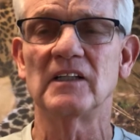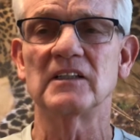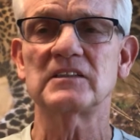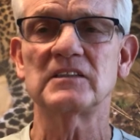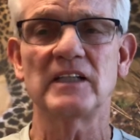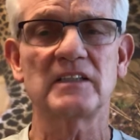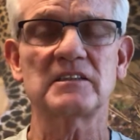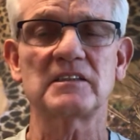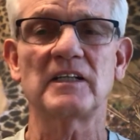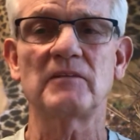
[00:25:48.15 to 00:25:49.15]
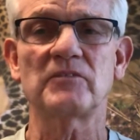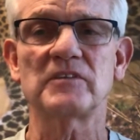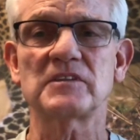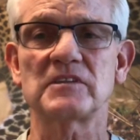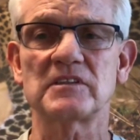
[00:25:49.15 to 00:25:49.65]
Listen, now's the time for
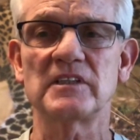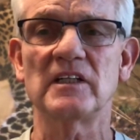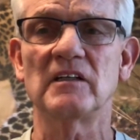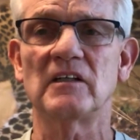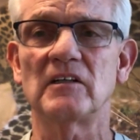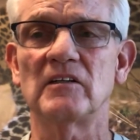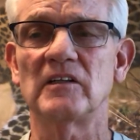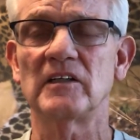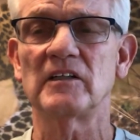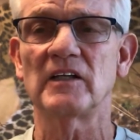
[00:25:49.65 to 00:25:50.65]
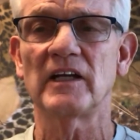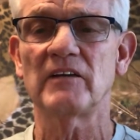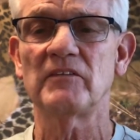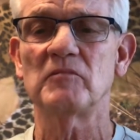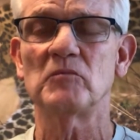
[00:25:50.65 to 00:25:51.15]
us to seek God and to
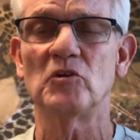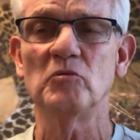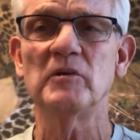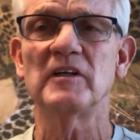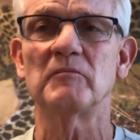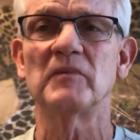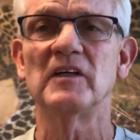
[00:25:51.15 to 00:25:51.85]
have Him open up